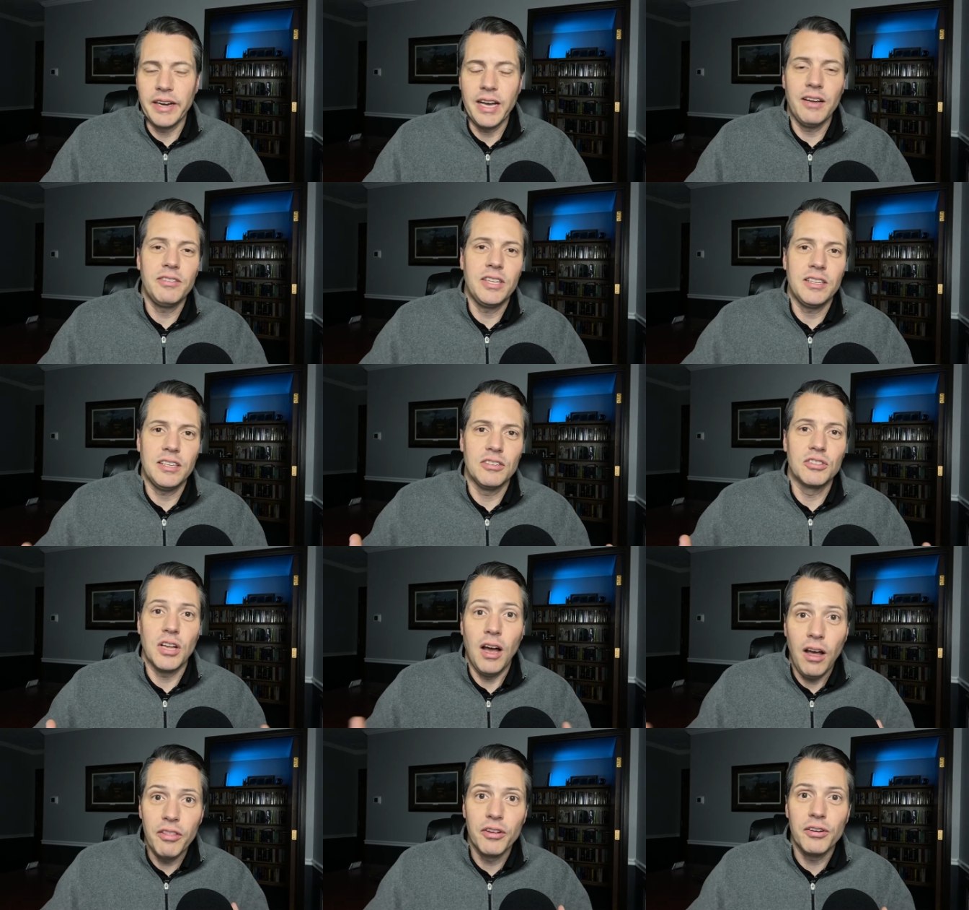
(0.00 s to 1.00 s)
out that there's
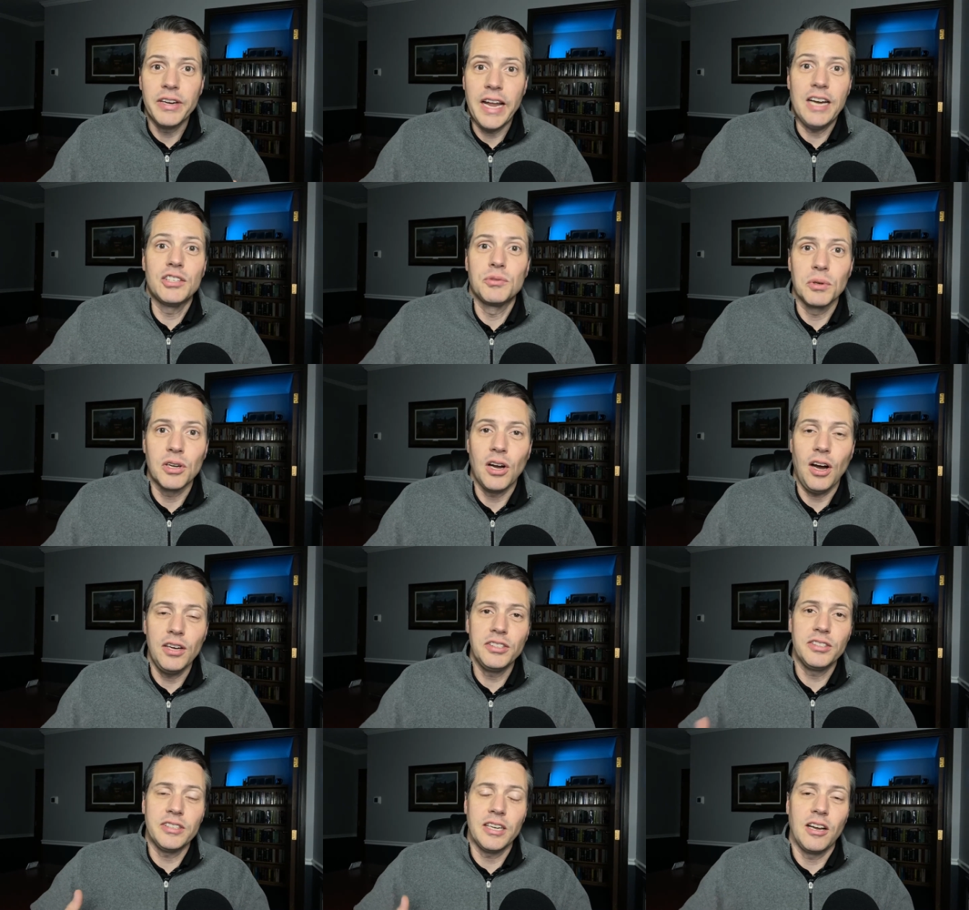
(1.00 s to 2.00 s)
other natural
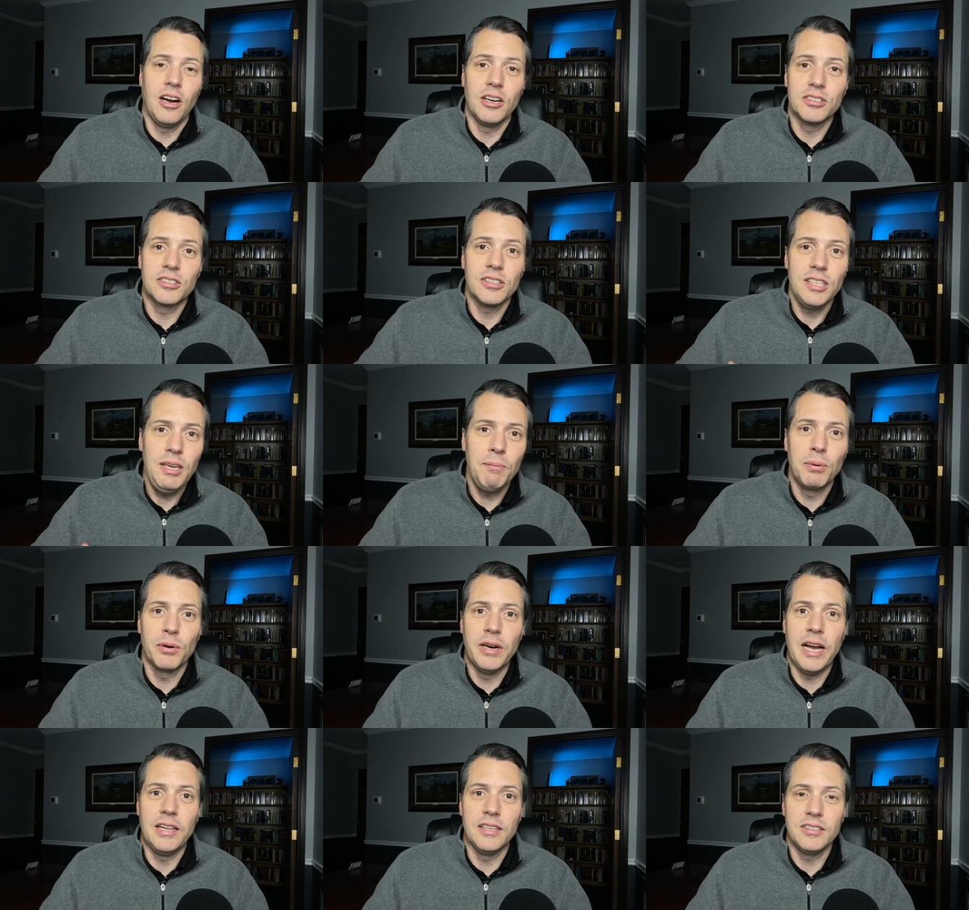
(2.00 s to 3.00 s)
causes that cause sleep
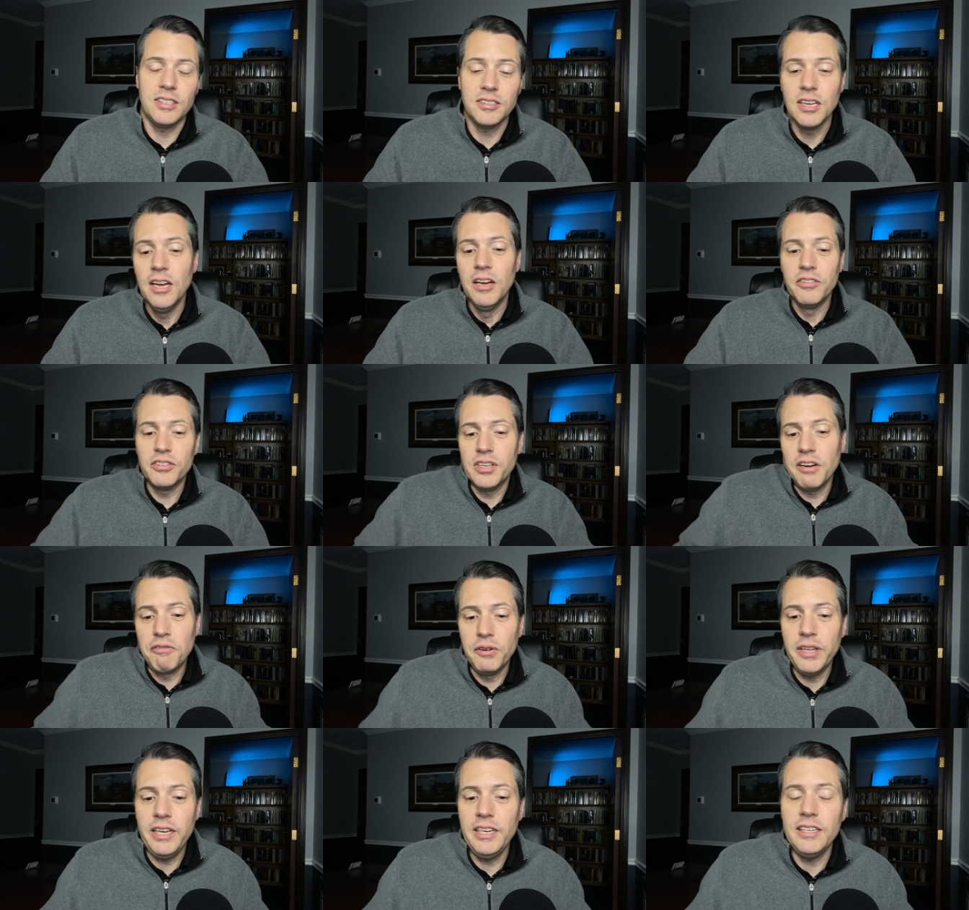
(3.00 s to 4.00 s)
paralysis, so
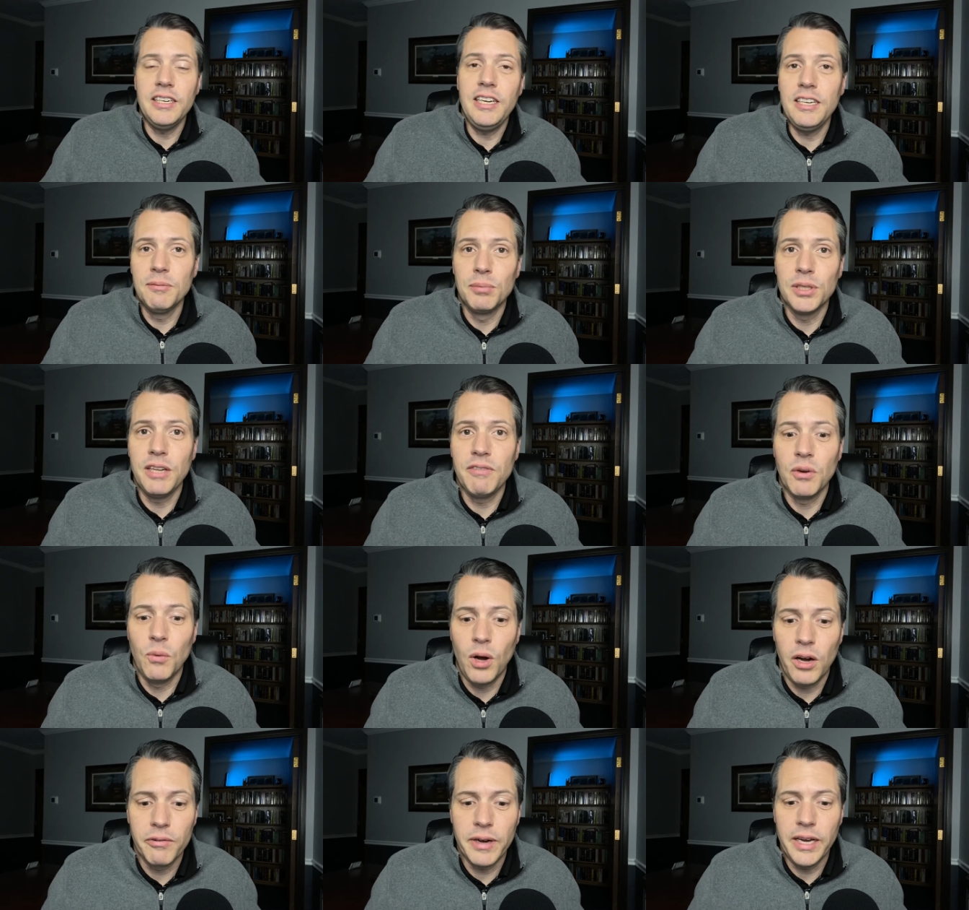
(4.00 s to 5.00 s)
therefore they didn't need to believe in
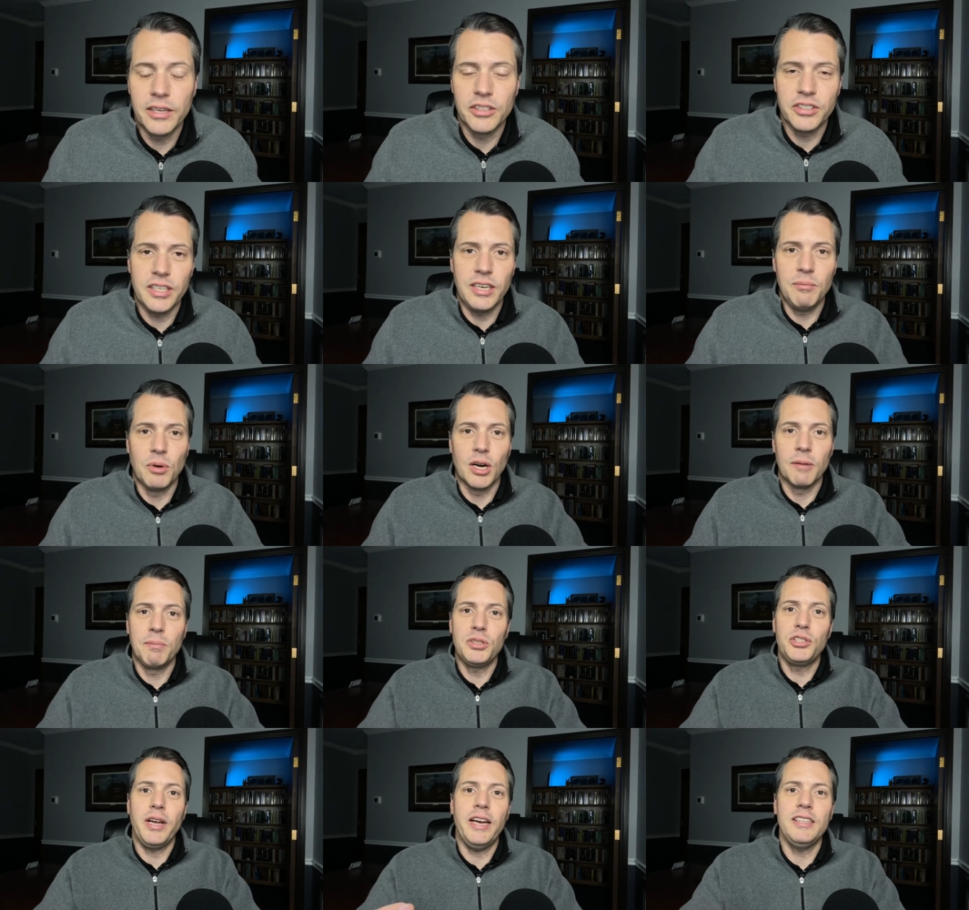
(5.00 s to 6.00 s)
wall riders anymore.
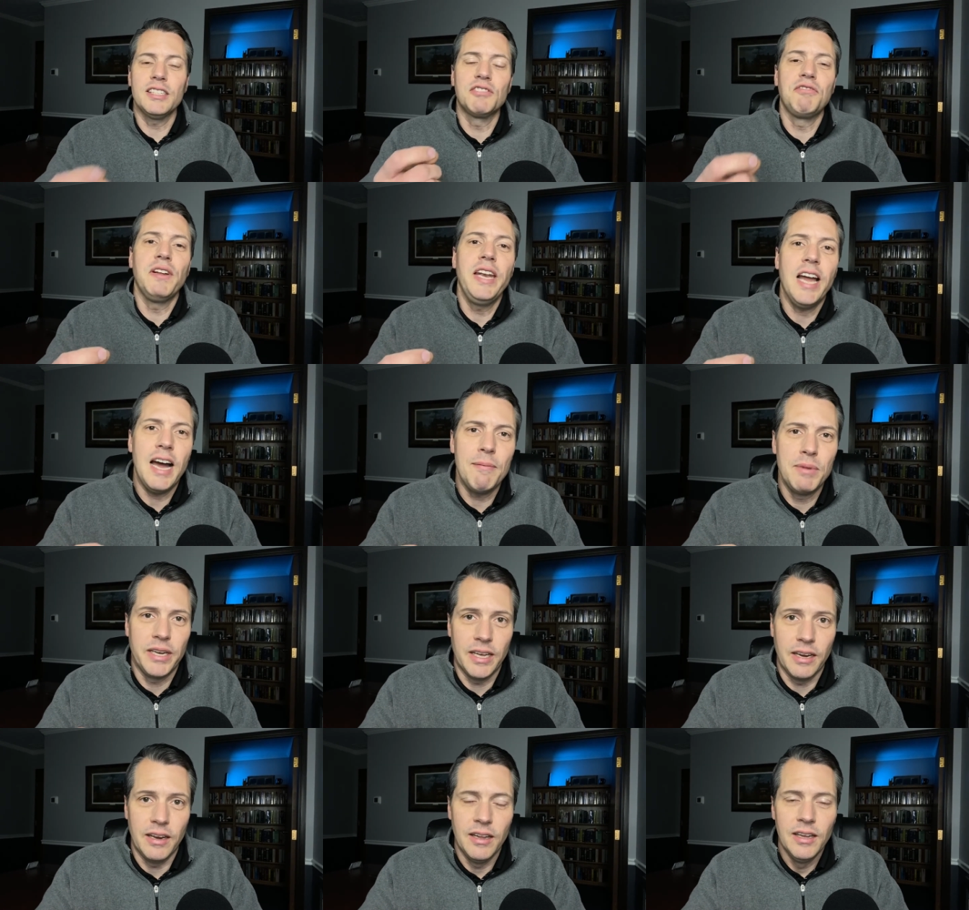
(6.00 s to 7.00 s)
But you had this
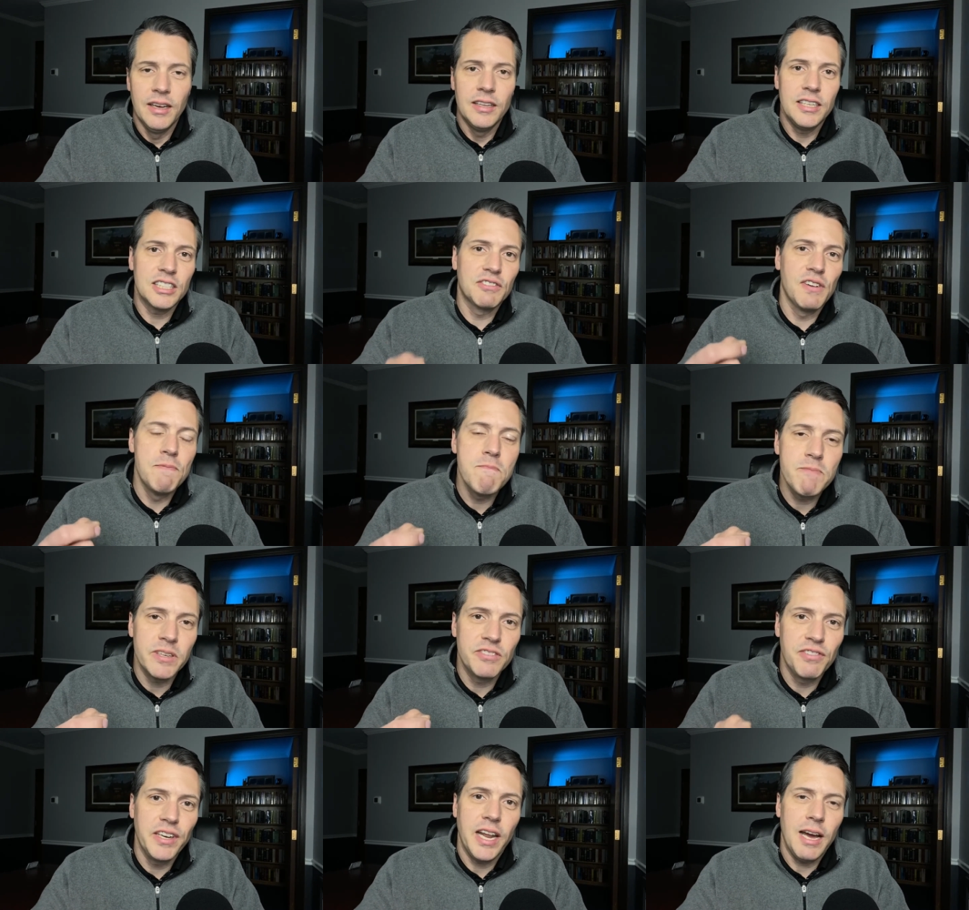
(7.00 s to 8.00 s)
phenomenon. This
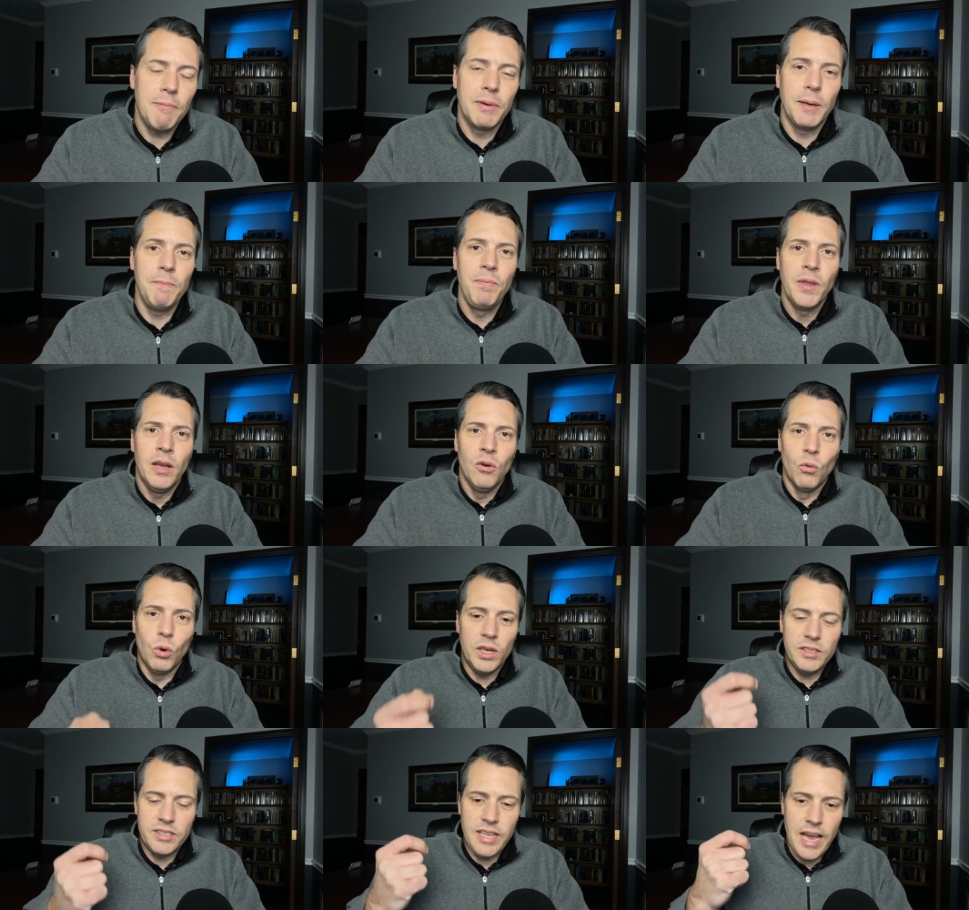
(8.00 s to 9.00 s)
phenomenon
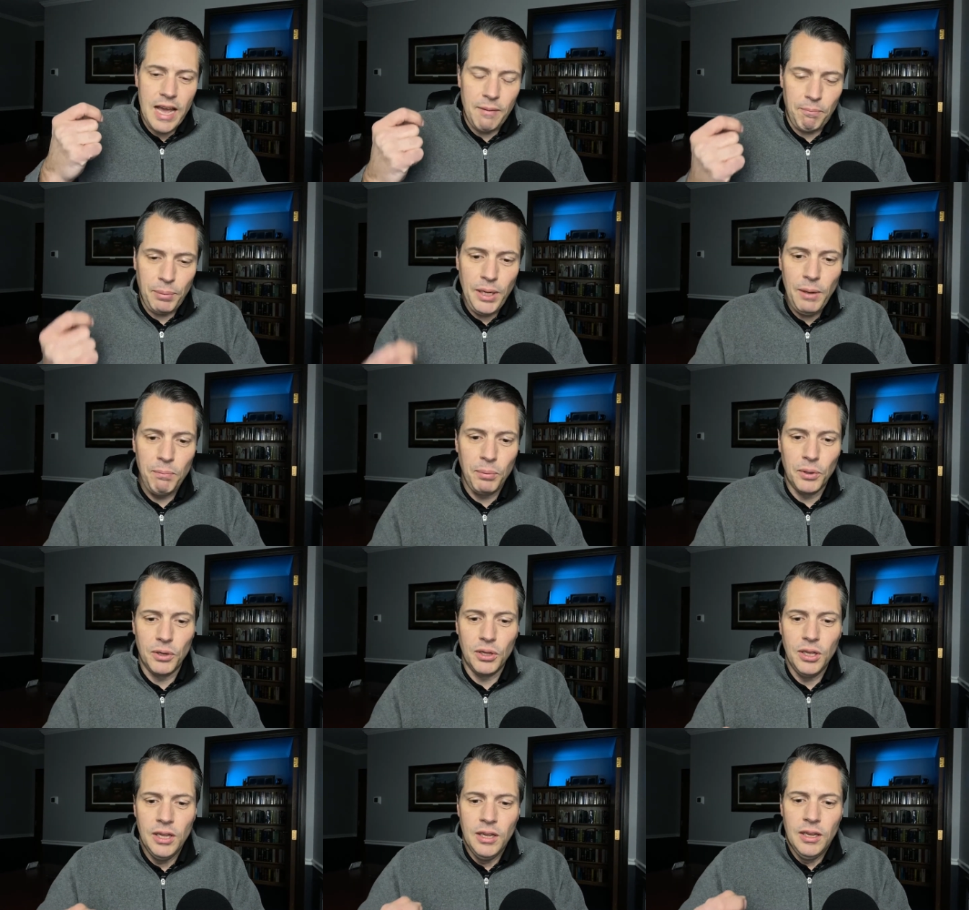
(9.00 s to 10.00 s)
was that people